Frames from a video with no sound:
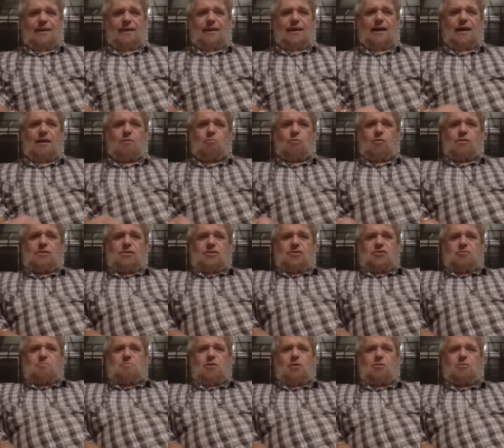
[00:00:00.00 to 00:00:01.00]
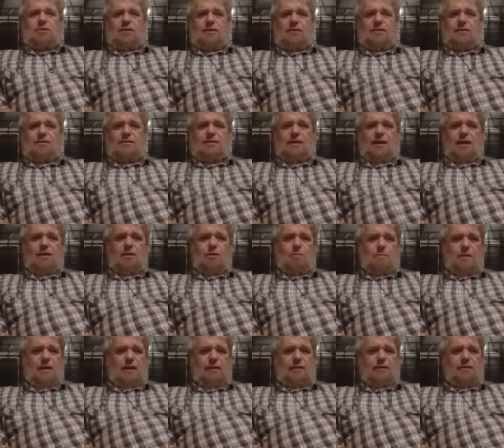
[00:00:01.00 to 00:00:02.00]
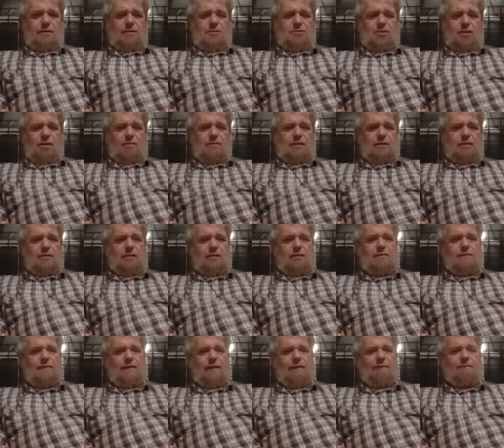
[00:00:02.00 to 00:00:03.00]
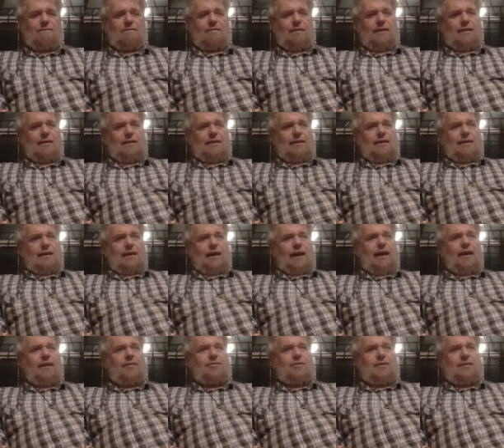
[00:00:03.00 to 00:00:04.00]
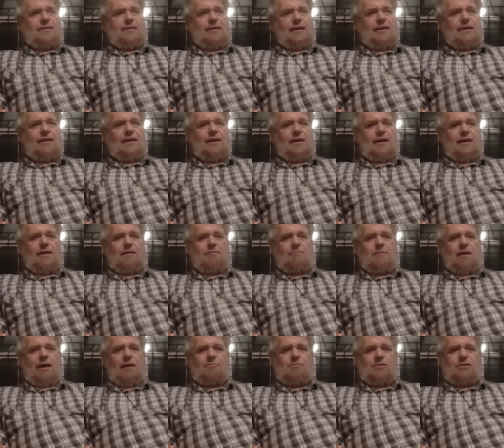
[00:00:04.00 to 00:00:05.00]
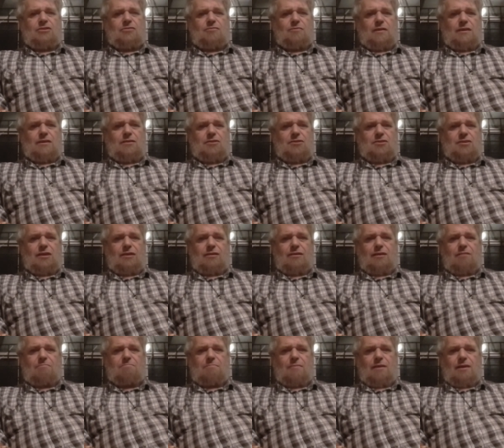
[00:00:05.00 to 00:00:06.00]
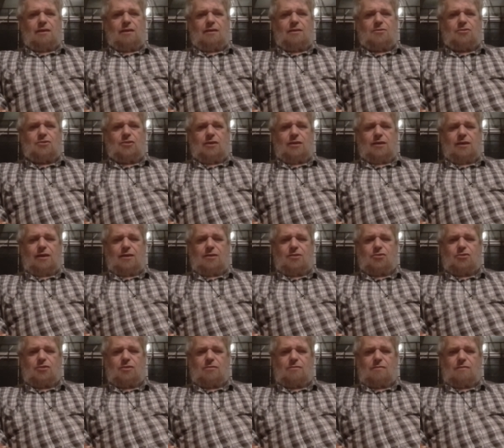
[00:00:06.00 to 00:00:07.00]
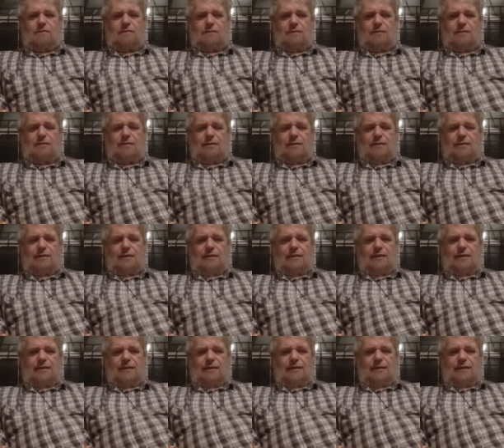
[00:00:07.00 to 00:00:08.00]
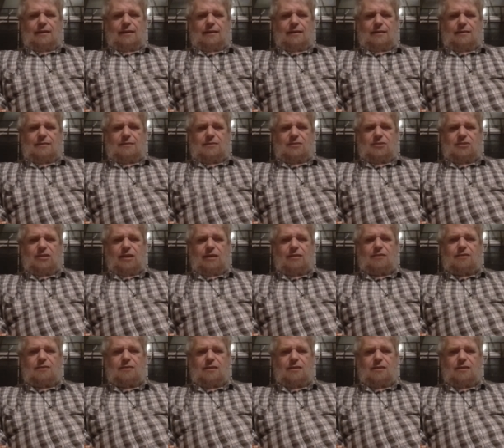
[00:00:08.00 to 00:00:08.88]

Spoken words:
I once smoked an entire package of it. At the time, I was finishing up my education at St.